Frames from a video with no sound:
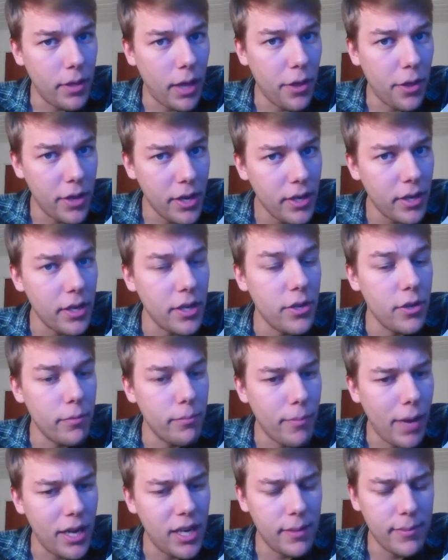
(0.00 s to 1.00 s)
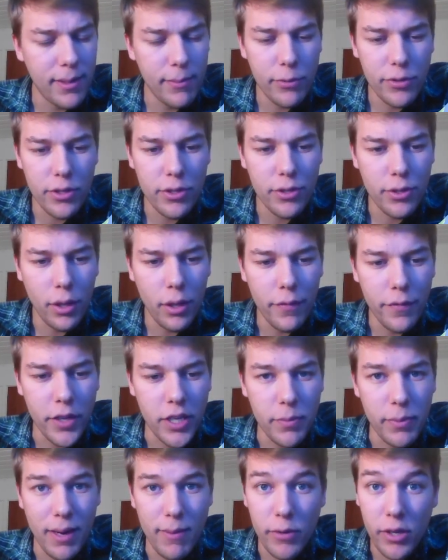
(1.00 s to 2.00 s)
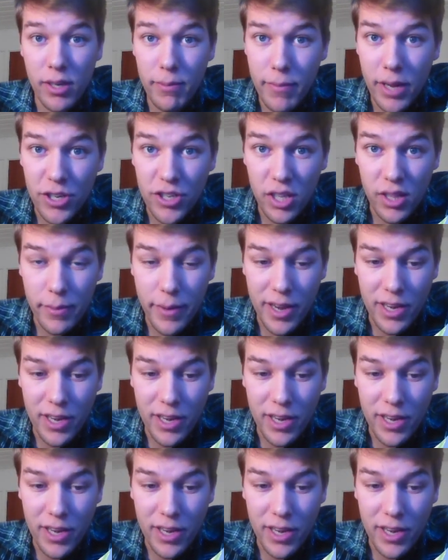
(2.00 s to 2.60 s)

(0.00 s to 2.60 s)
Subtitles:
I think you might not be able to solve these, but I'm going to mention them